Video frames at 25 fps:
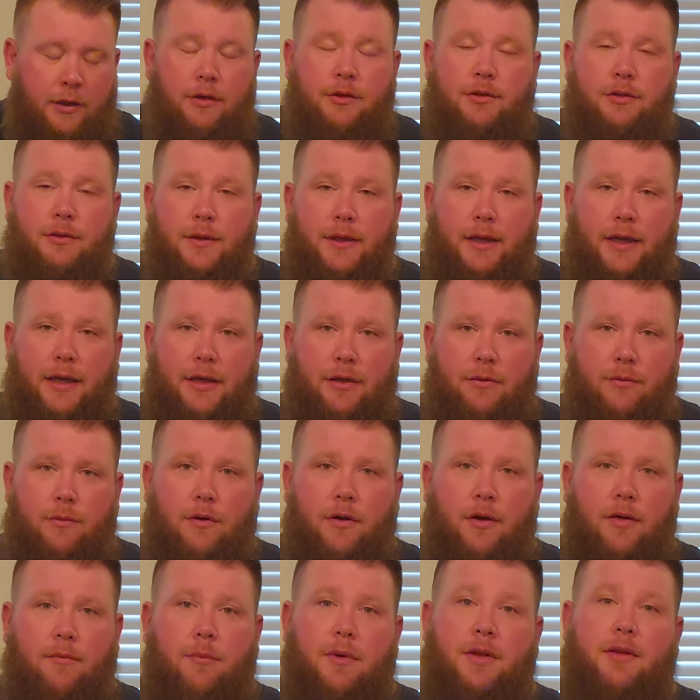Do it how you
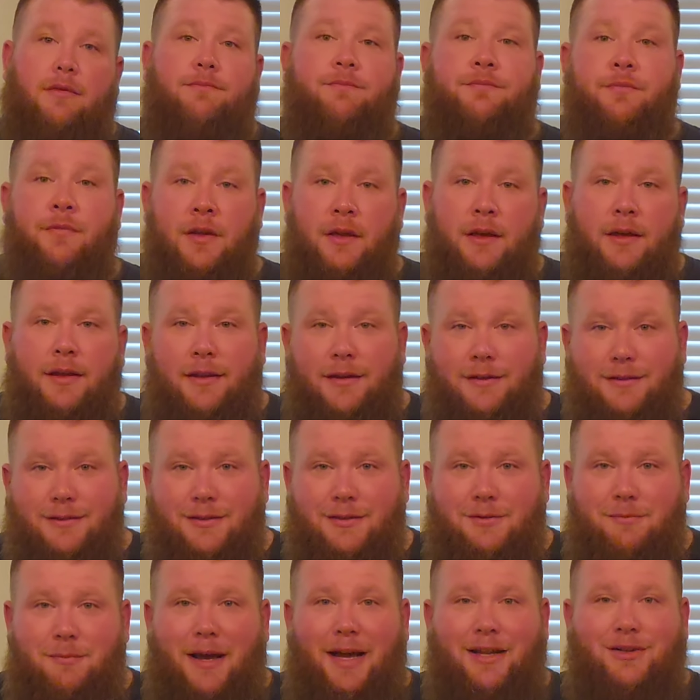want, but this
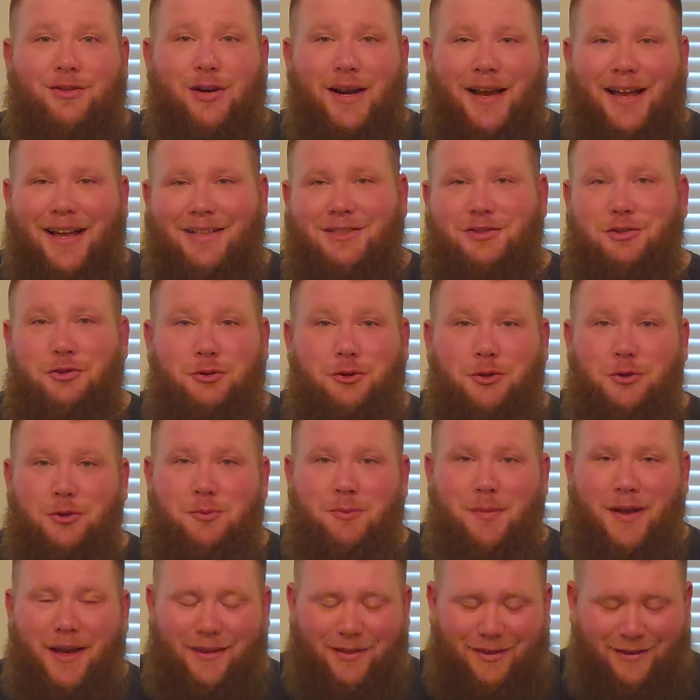is my tried and true
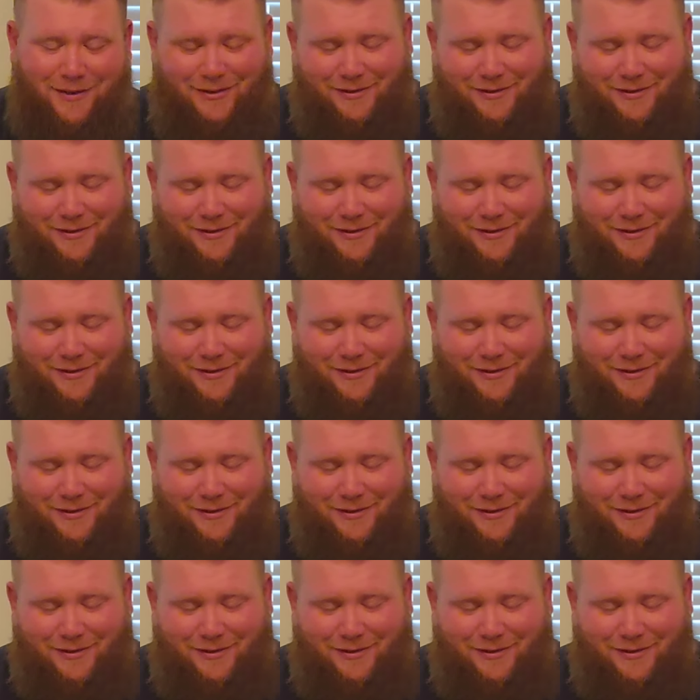method.